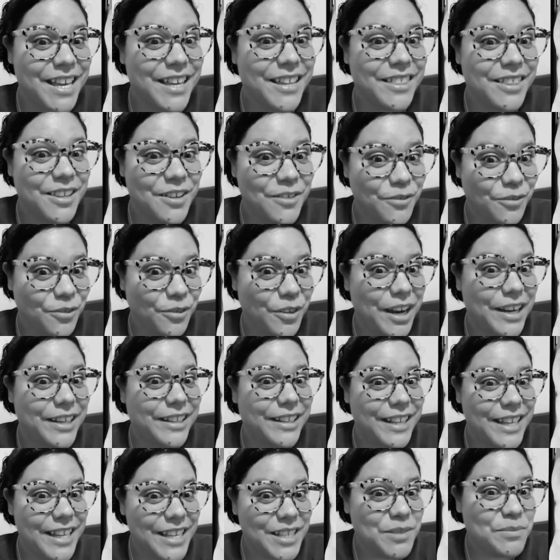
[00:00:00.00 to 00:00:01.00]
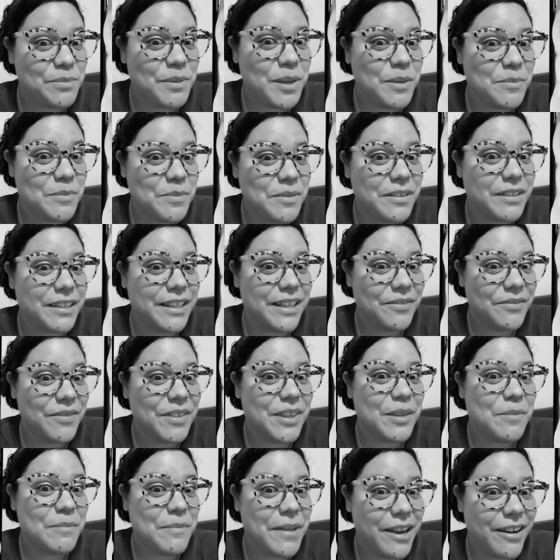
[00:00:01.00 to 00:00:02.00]
The friendliest people live in
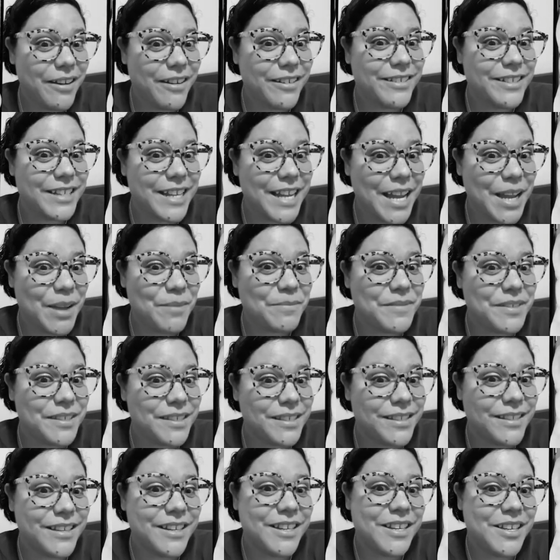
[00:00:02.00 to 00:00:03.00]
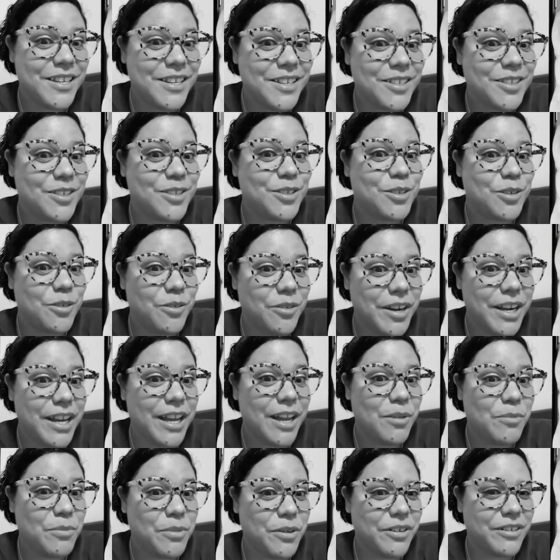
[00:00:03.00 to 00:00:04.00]
the Maritimes. Sorry,
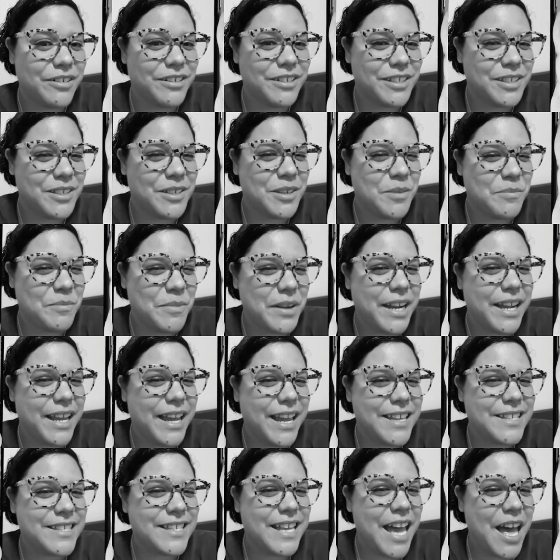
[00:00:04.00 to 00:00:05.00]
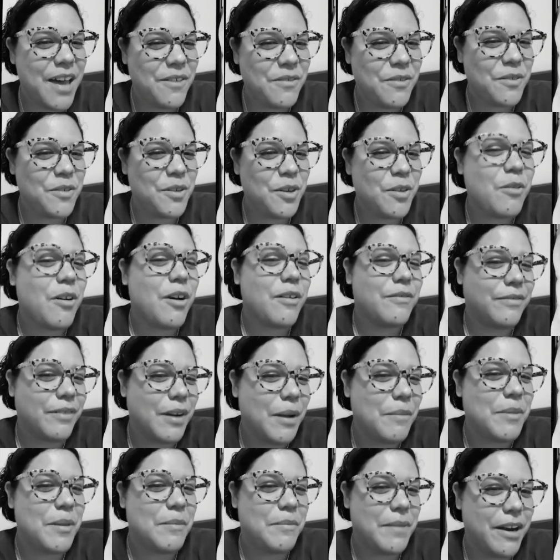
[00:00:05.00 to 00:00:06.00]
Albertans, but I guess half of you are
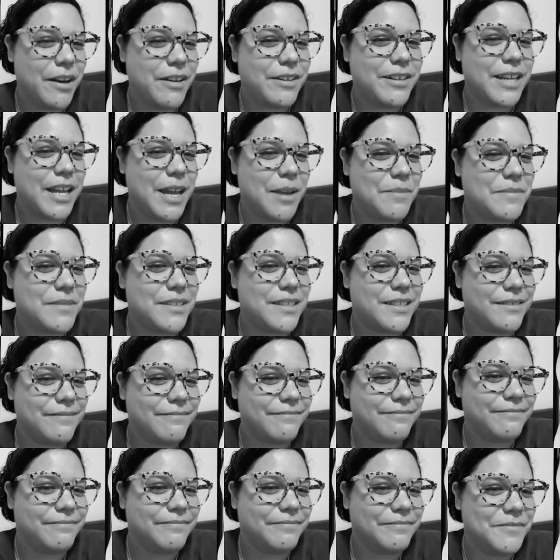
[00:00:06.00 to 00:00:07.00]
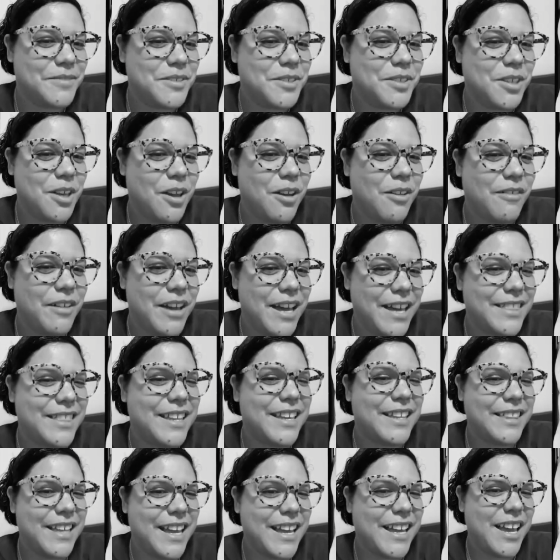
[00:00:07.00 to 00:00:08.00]
from the Maritimes. So I
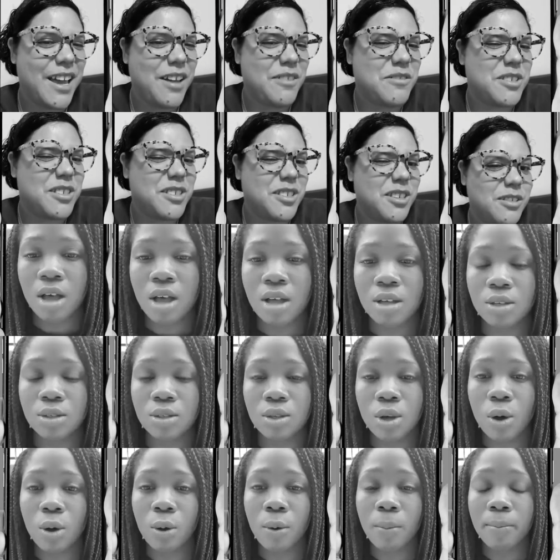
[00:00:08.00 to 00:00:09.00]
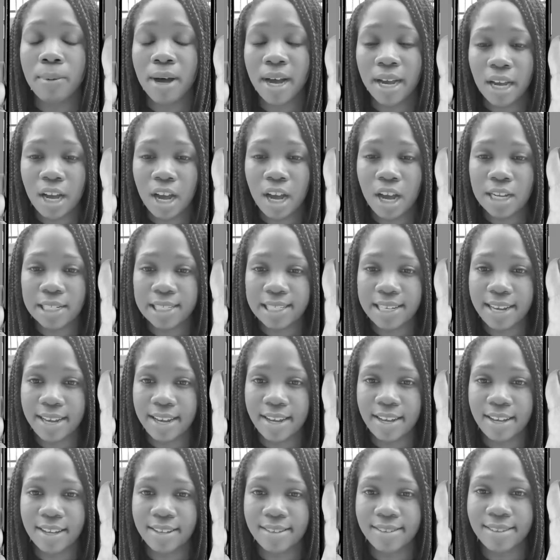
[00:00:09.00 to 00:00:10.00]
think that counts too. So my hot take
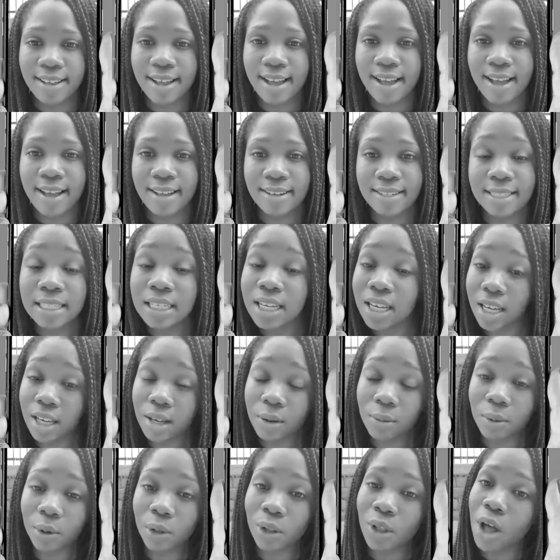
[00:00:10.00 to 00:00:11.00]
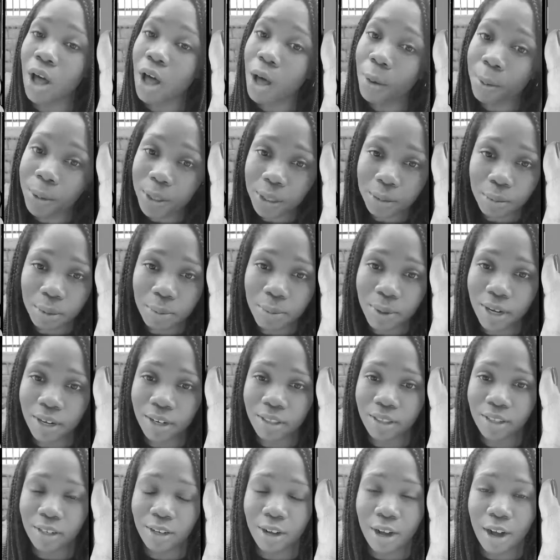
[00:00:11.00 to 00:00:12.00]
is that tea will always be better
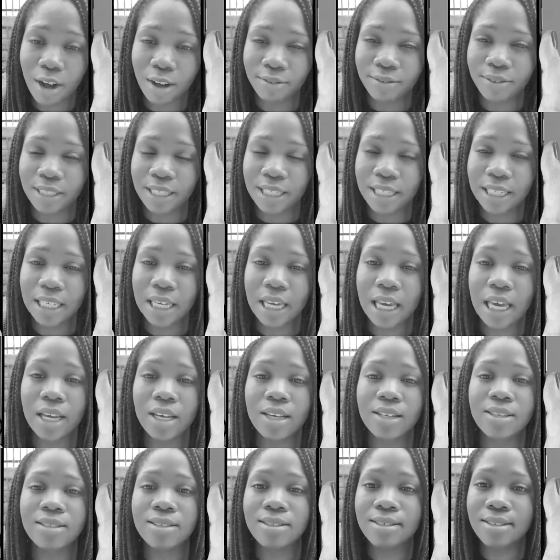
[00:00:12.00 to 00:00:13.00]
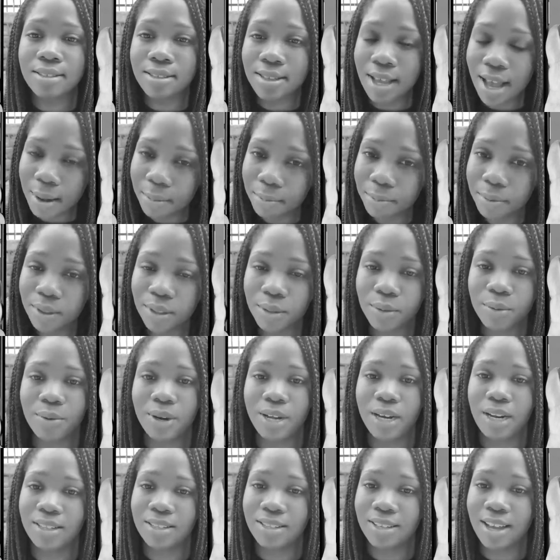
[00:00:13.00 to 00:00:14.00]
than coffee, except when
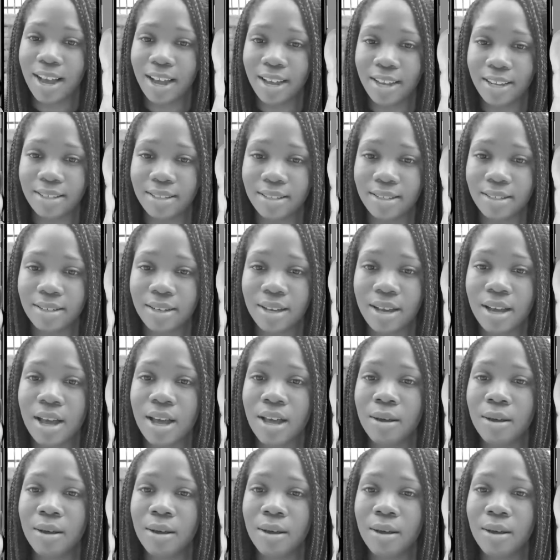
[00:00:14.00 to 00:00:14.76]
it's iced.